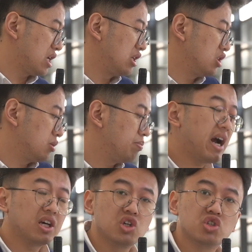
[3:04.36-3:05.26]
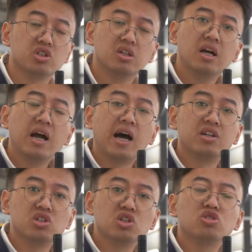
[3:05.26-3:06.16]
and the package
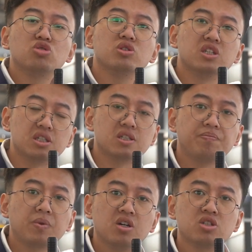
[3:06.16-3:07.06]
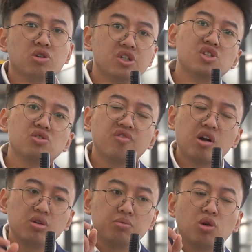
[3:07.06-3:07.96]
and into this. So this is a
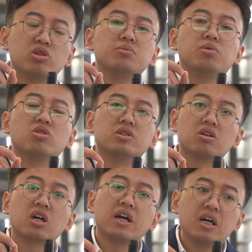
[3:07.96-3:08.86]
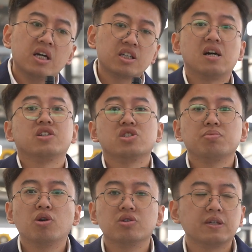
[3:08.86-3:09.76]
very important point, okay? Got this
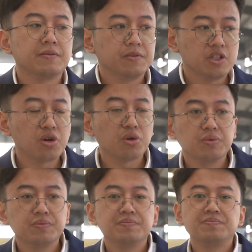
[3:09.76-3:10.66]
point. Thank you.